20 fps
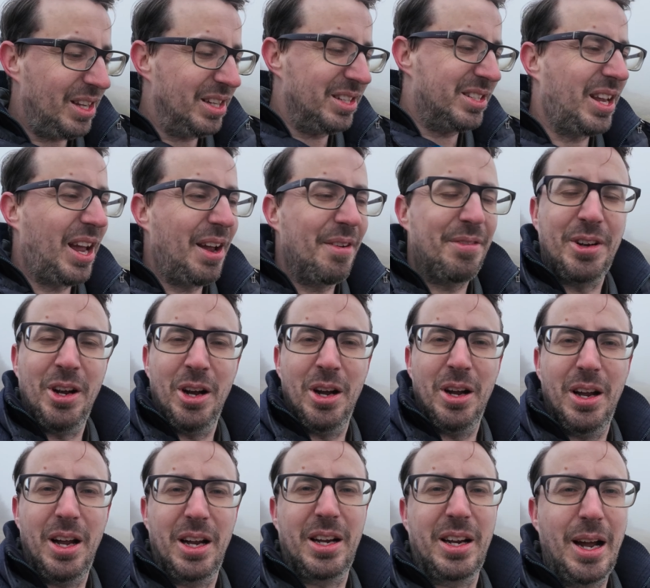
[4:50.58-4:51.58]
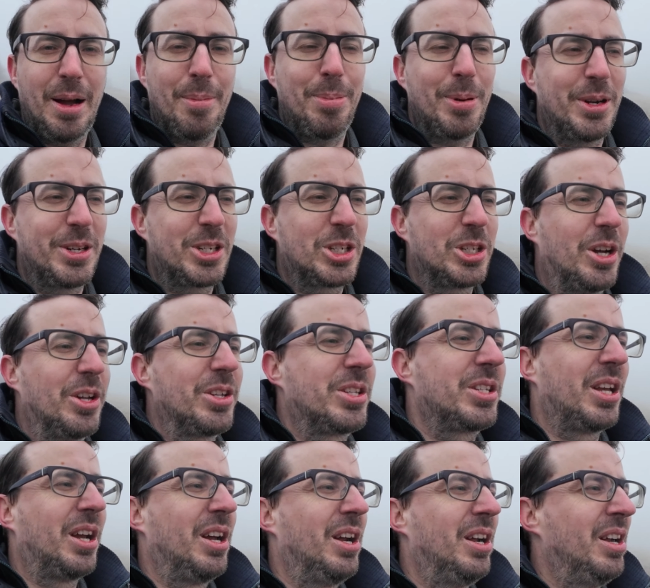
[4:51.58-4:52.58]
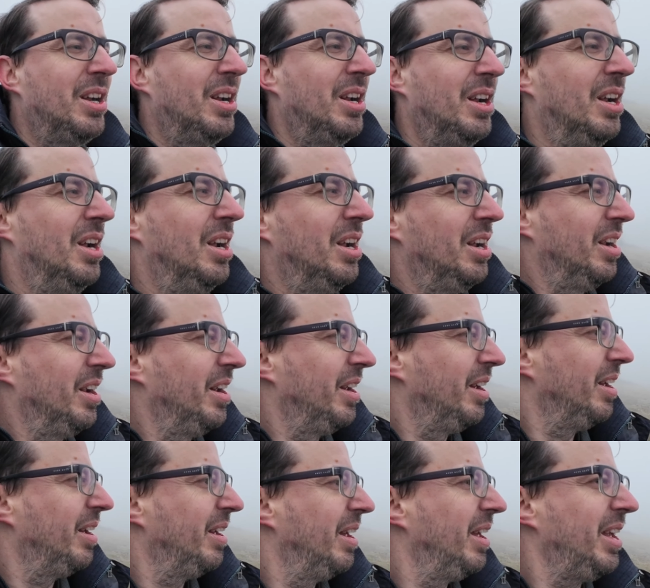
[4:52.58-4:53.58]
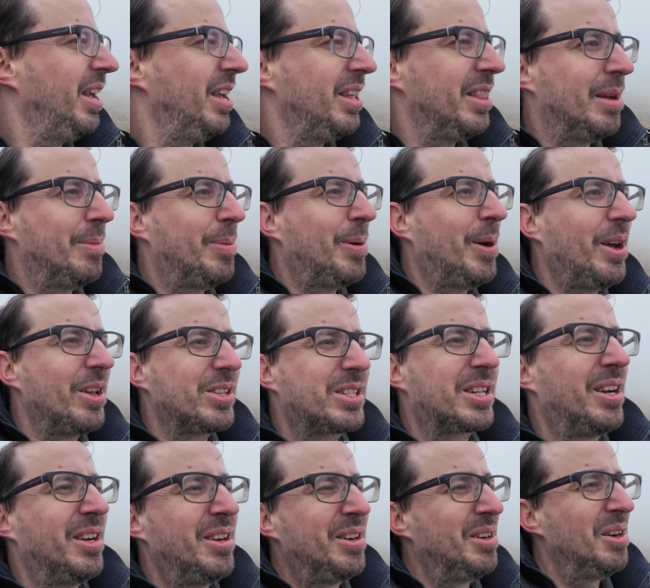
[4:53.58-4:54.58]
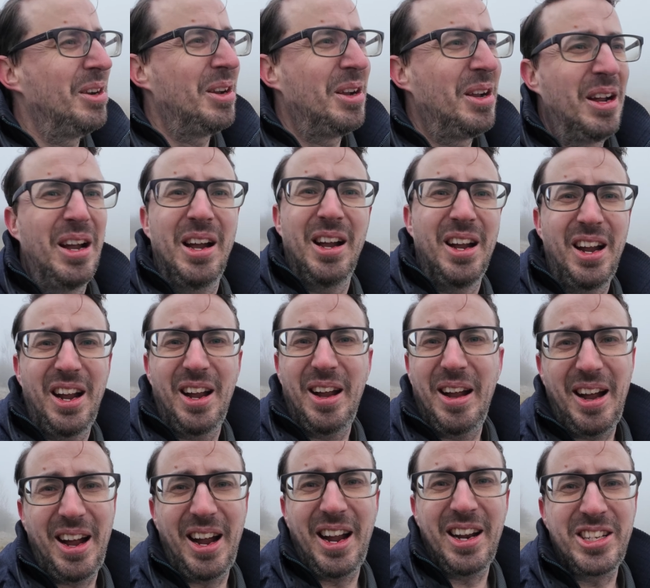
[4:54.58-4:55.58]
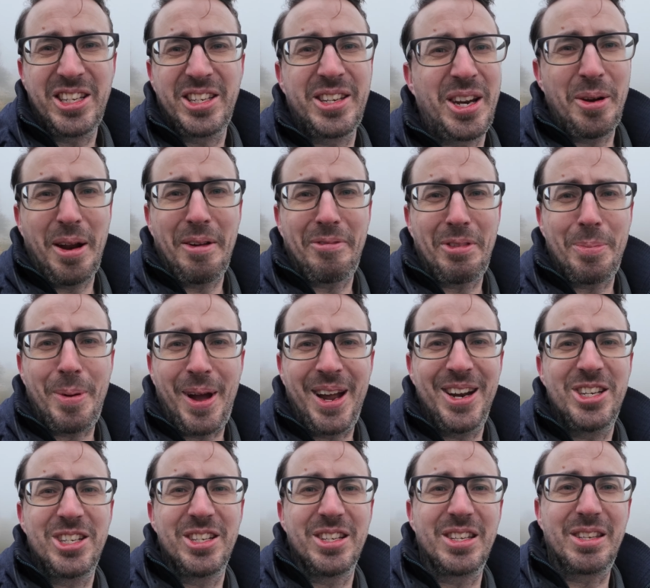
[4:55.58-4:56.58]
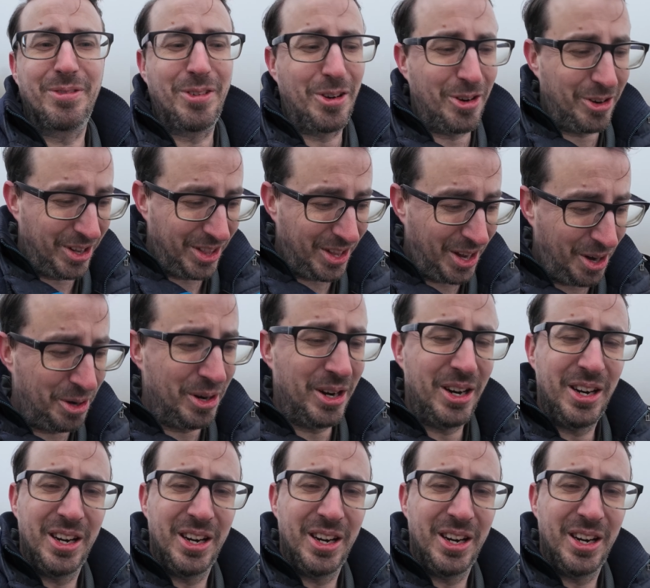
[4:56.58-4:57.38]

So I've got a couple of shots in the past. I just don't have the patience for it though.